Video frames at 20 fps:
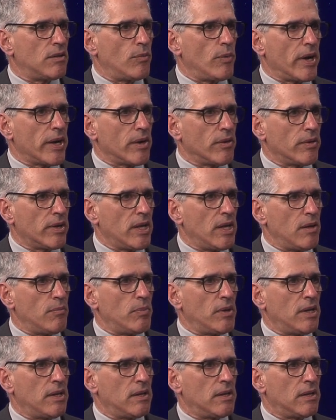record
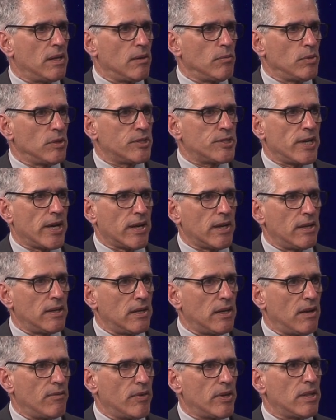keeping, double
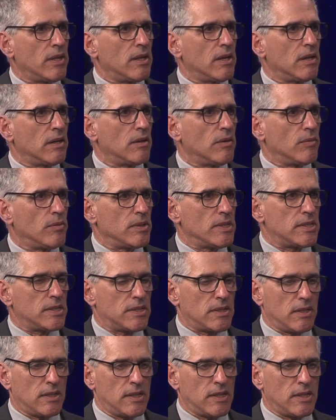checking everything was, uh,